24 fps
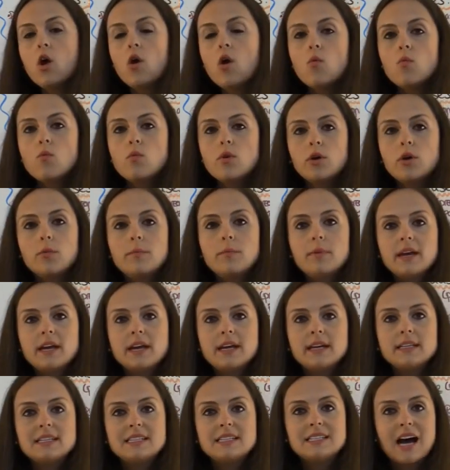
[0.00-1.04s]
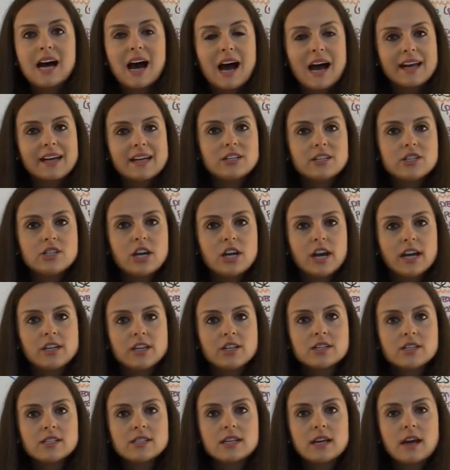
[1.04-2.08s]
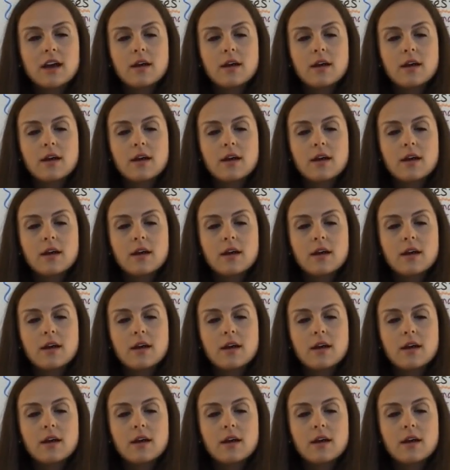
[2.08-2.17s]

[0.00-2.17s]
will be diet changes,